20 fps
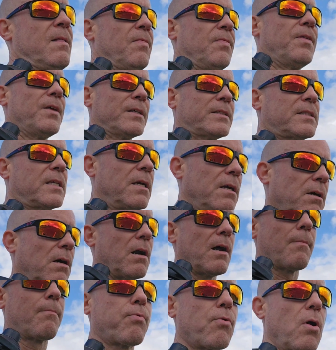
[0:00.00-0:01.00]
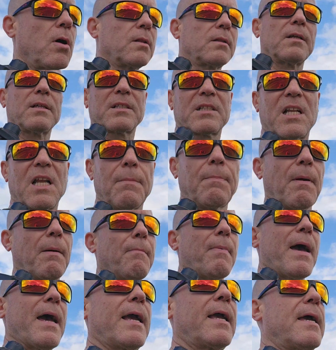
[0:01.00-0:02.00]
this year I brought a sleeping
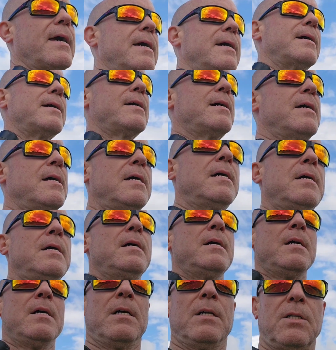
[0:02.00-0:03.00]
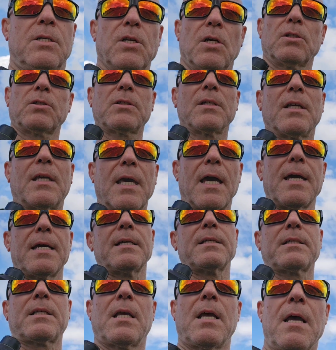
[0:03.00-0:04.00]
bag, just in case
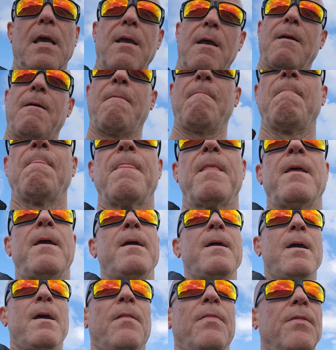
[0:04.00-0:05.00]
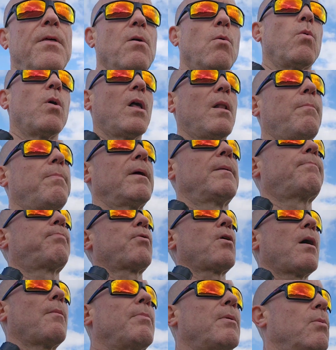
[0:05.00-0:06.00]
there will be a
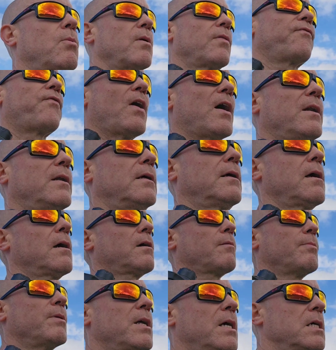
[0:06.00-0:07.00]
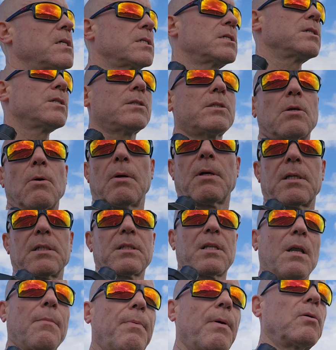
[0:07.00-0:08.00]
problem with finding accommodation, so I can
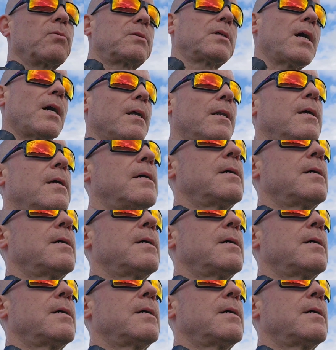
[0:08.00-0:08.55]
sleep outside.